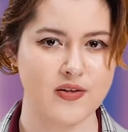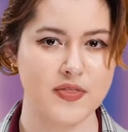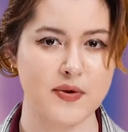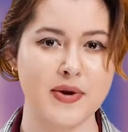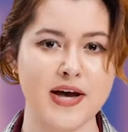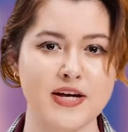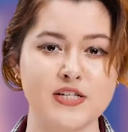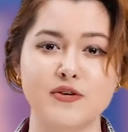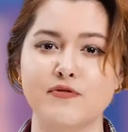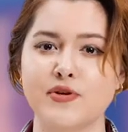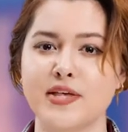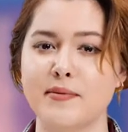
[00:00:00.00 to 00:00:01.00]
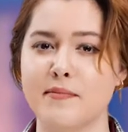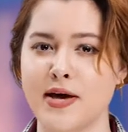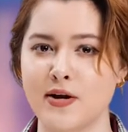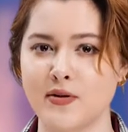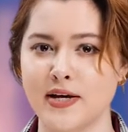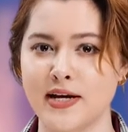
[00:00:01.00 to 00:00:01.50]
The demand for the
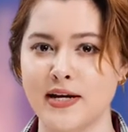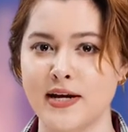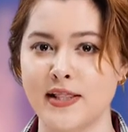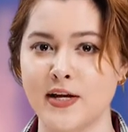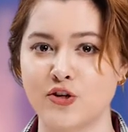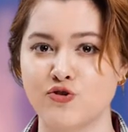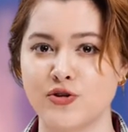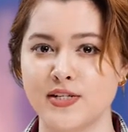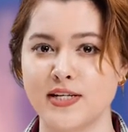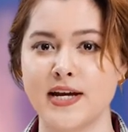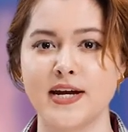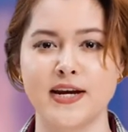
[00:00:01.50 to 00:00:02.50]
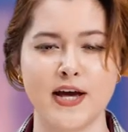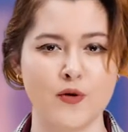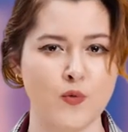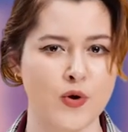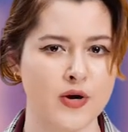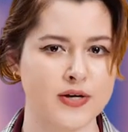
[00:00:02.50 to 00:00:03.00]
metal in electricity
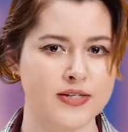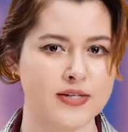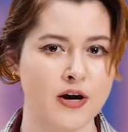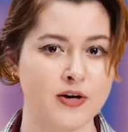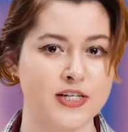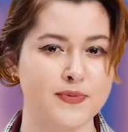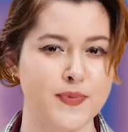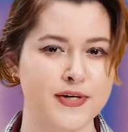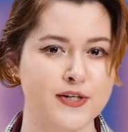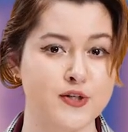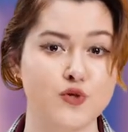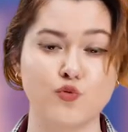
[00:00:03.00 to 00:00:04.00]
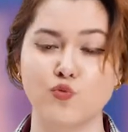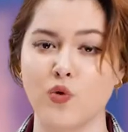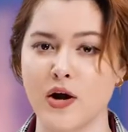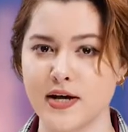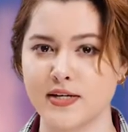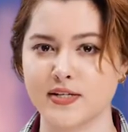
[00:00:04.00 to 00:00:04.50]
networks are expected to
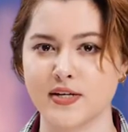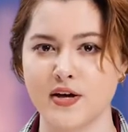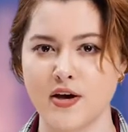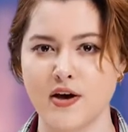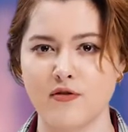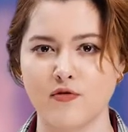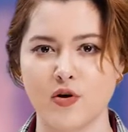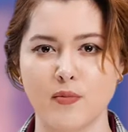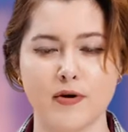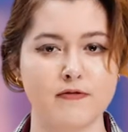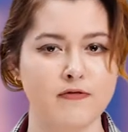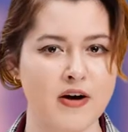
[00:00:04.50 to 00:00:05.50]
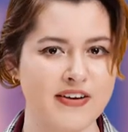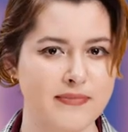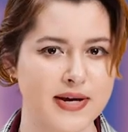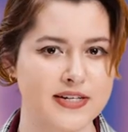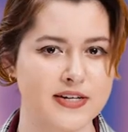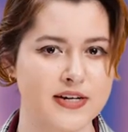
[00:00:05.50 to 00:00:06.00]
rise from 5
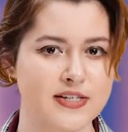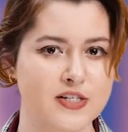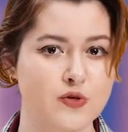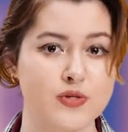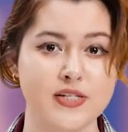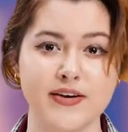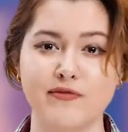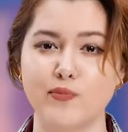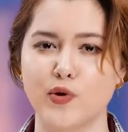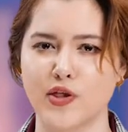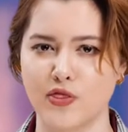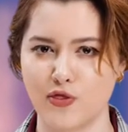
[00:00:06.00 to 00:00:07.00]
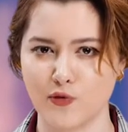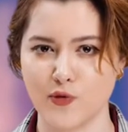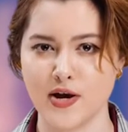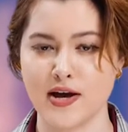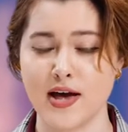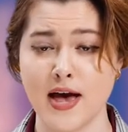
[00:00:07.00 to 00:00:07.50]
megatons to
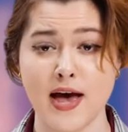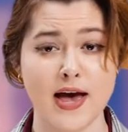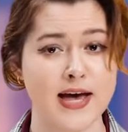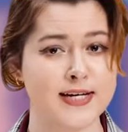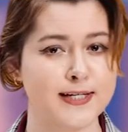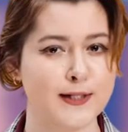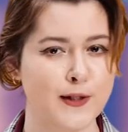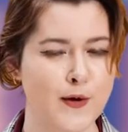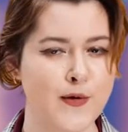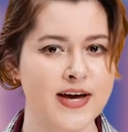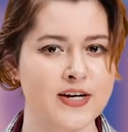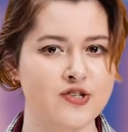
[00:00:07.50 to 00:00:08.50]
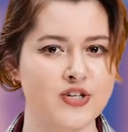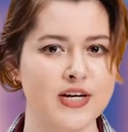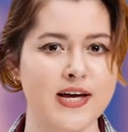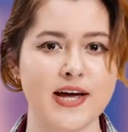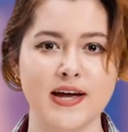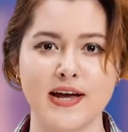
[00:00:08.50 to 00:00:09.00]
7.3, and low
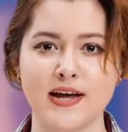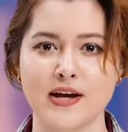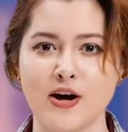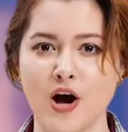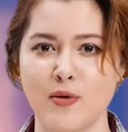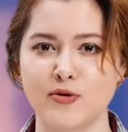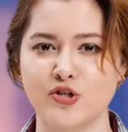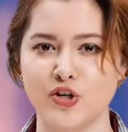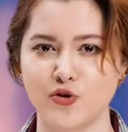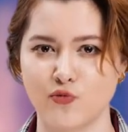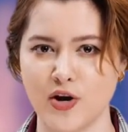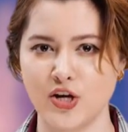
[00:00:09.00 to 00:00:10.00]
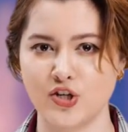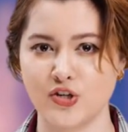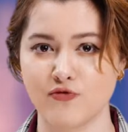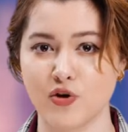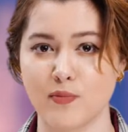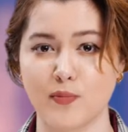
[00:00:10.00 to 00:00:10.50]
energy carbon
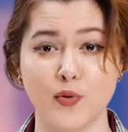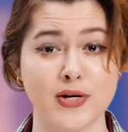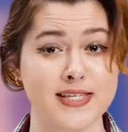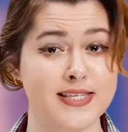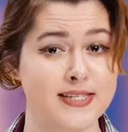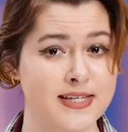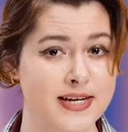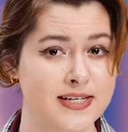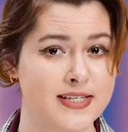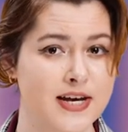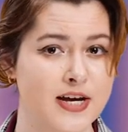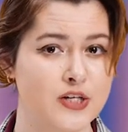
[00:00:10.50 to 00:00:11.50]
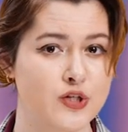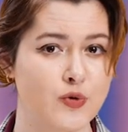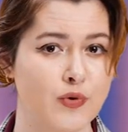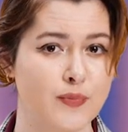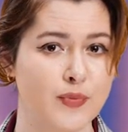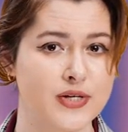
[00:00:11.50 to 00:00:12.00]
generation from 0.6 to
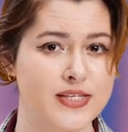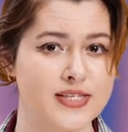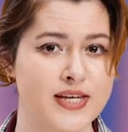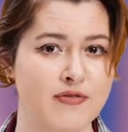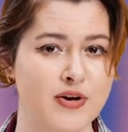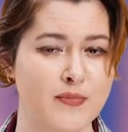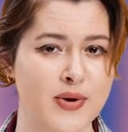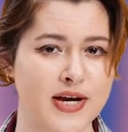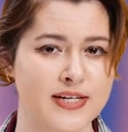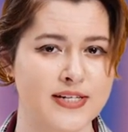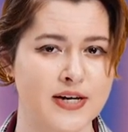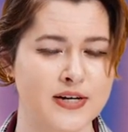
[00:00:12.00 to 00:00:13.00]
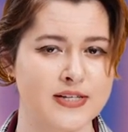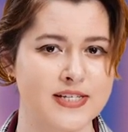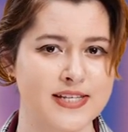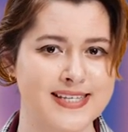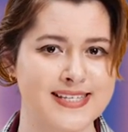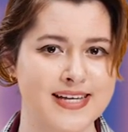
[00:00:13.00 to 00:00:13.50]
1.7 megatons
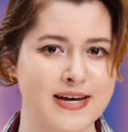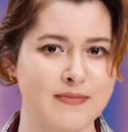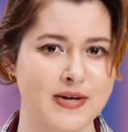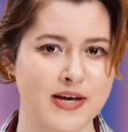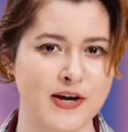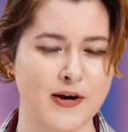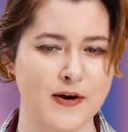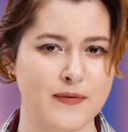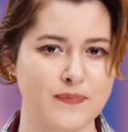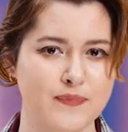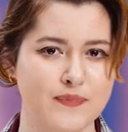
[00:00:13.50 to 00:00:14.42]
in the same year.